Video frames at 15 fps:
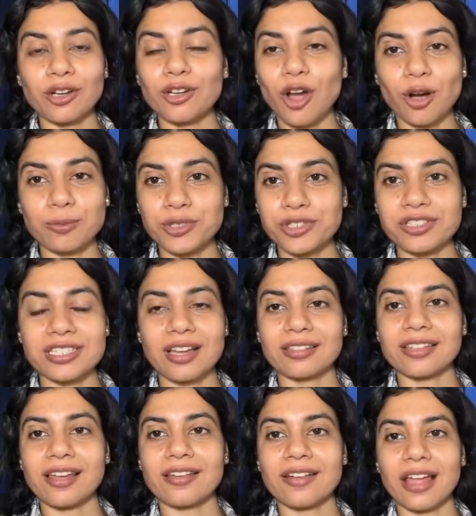all options are
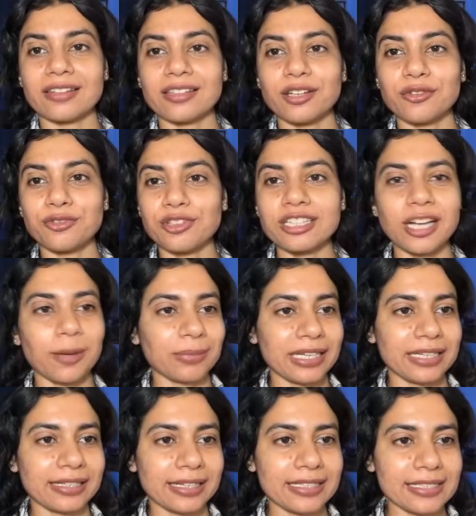there and the full
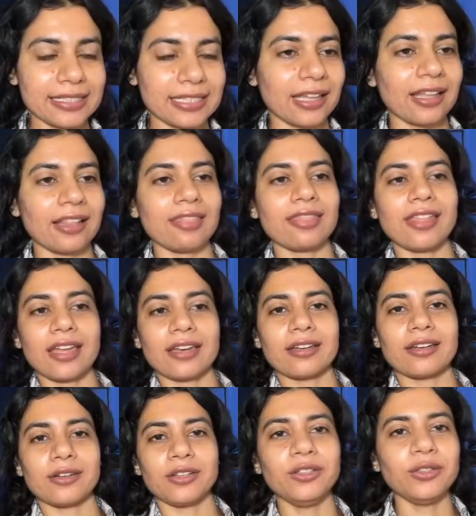complete list,
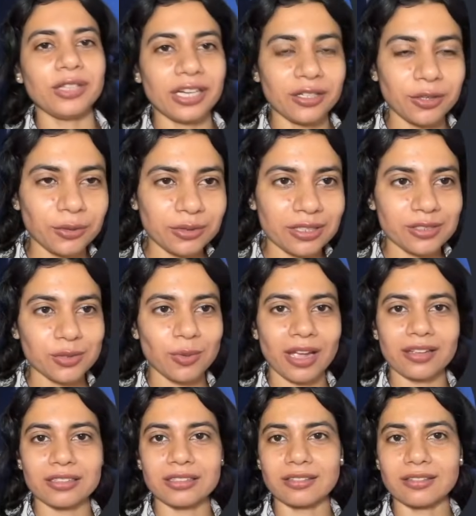then you can do this
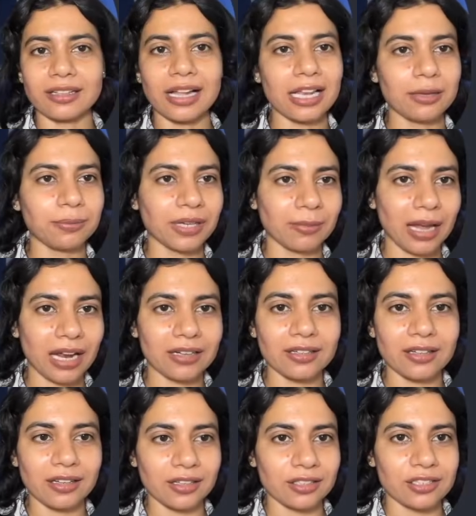via the help command.
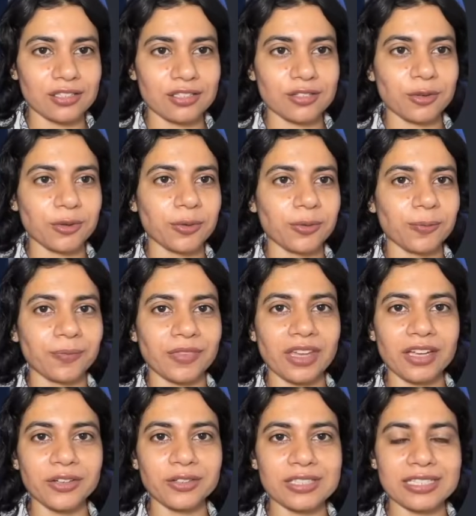So
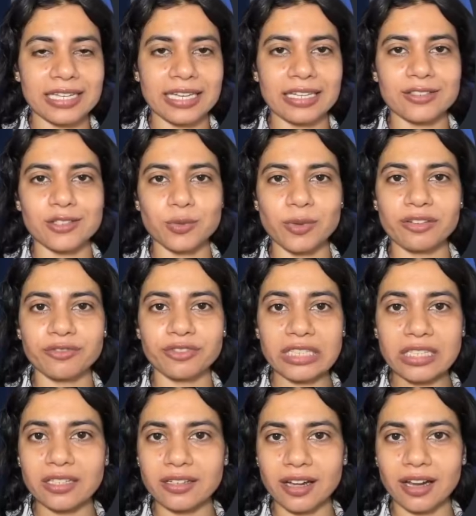here you see Swift
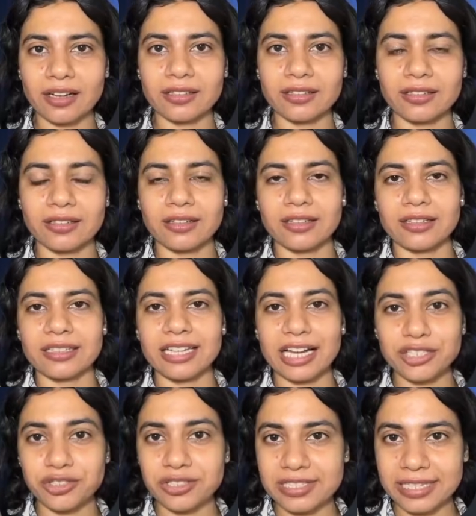run
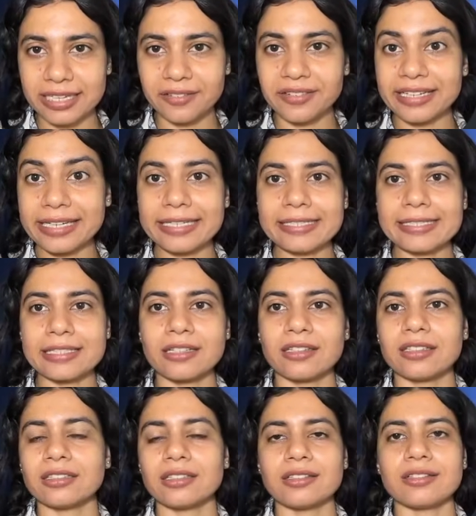dash C release,
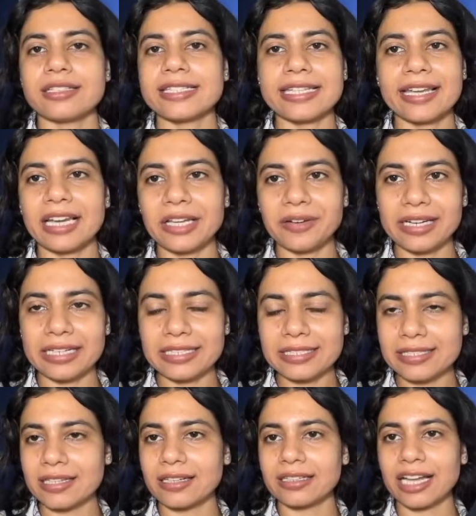the CLI
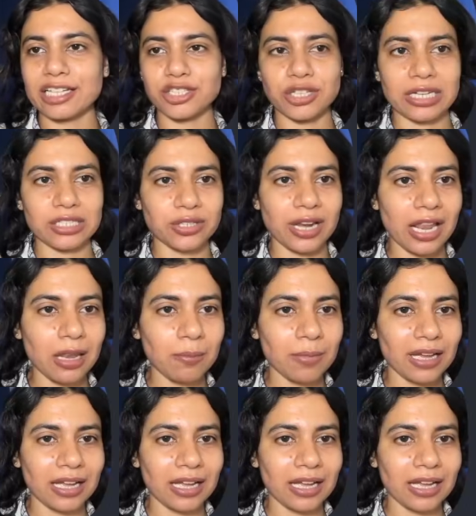release dash dash help,